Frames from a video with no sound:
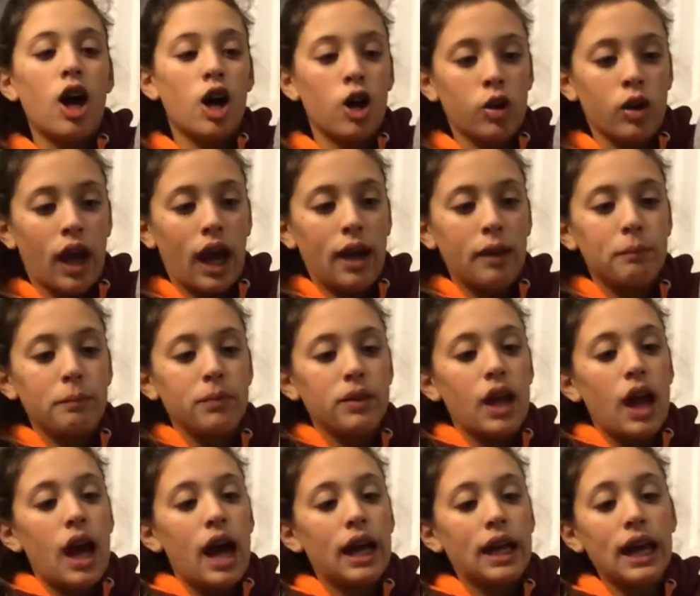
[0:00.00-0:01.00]
Okay.
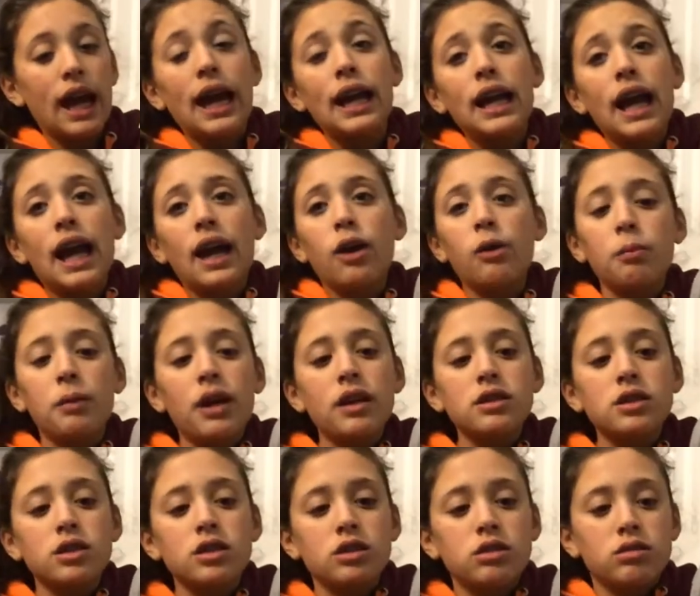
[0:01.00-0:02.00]
Again, I hope you
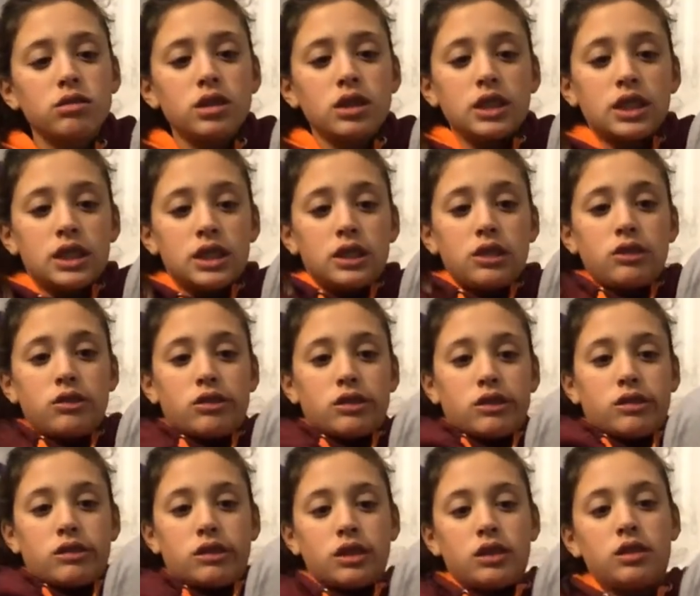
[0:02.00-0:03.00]
guys are enjoying that
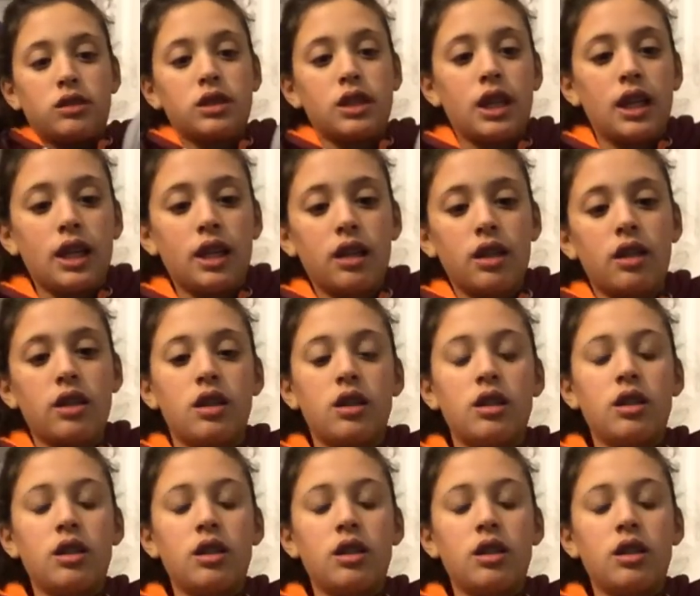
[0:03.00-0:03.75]
intro, because, like,